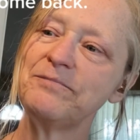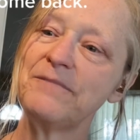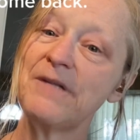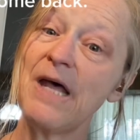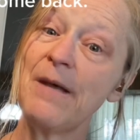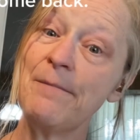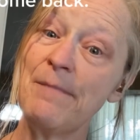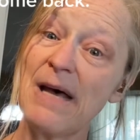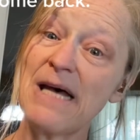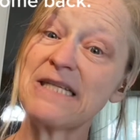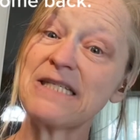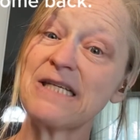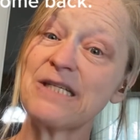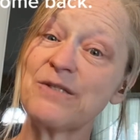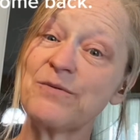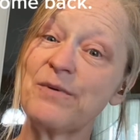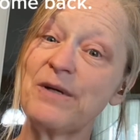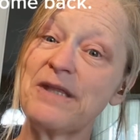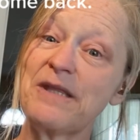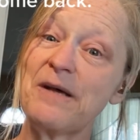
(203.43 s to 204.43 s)
it
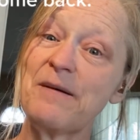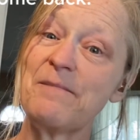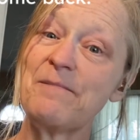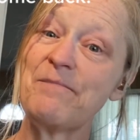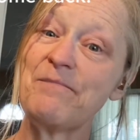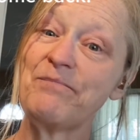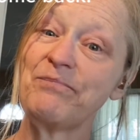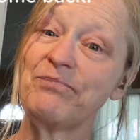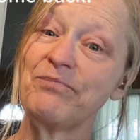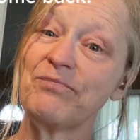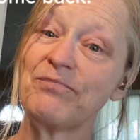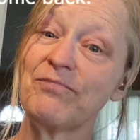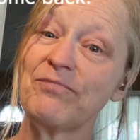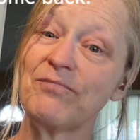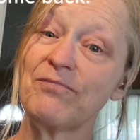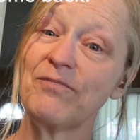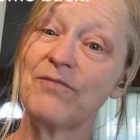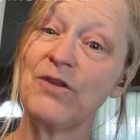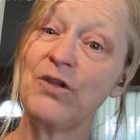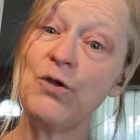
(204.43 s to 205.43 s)
messes with them.
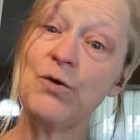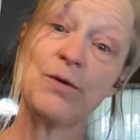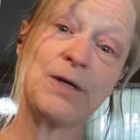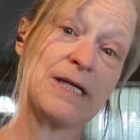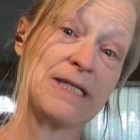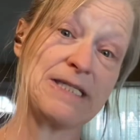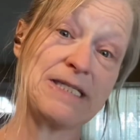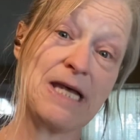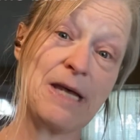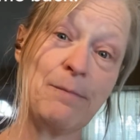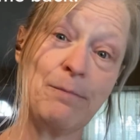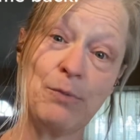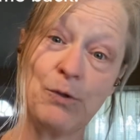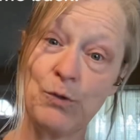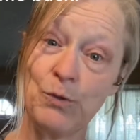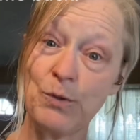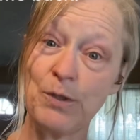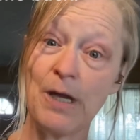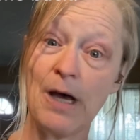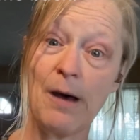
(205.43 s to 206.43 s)
You can say
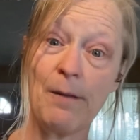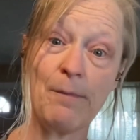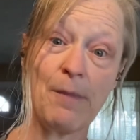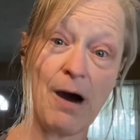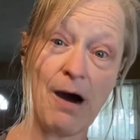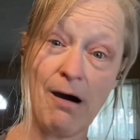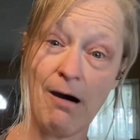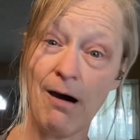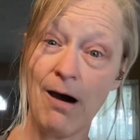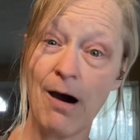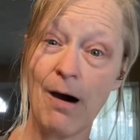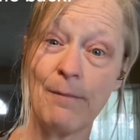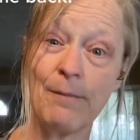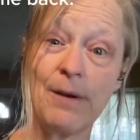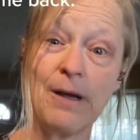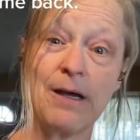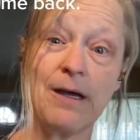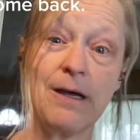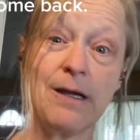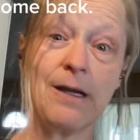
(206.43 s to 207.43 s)
Buddha,
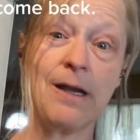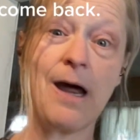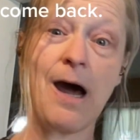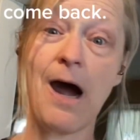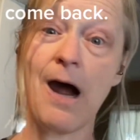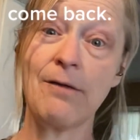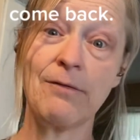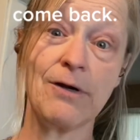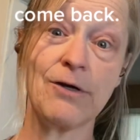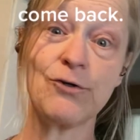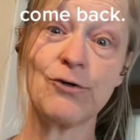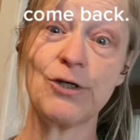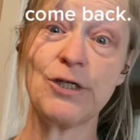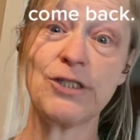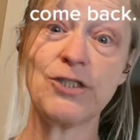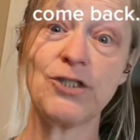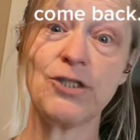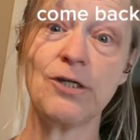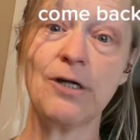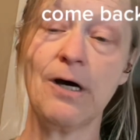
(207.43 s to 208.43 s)
Muhammad, Hare
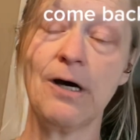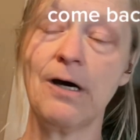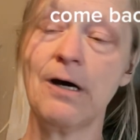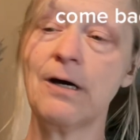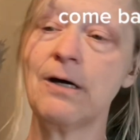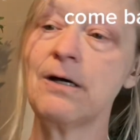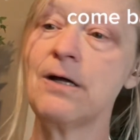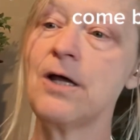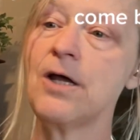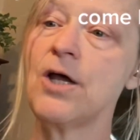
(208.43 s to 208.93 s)
Krishna.